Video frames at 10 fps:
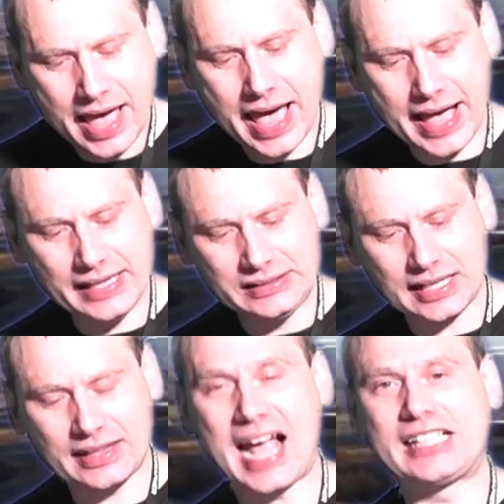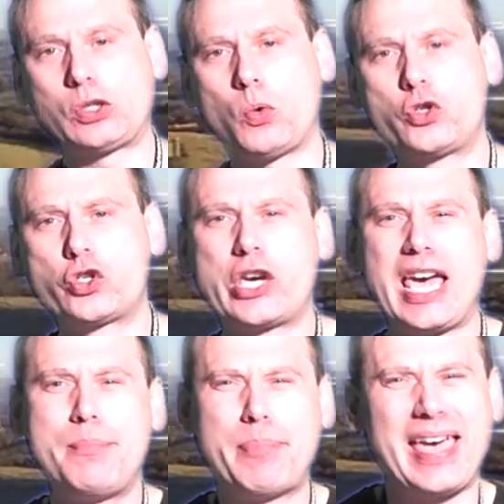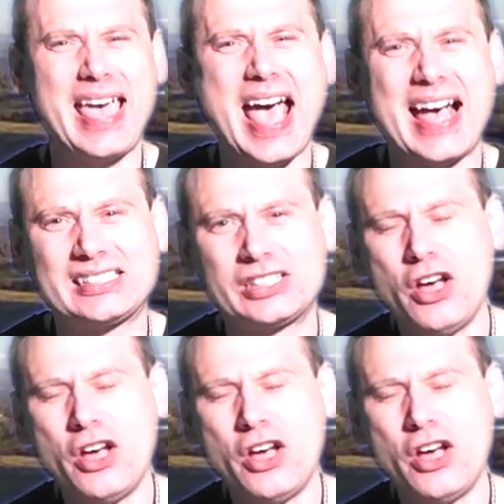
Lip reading: is the actual GPS.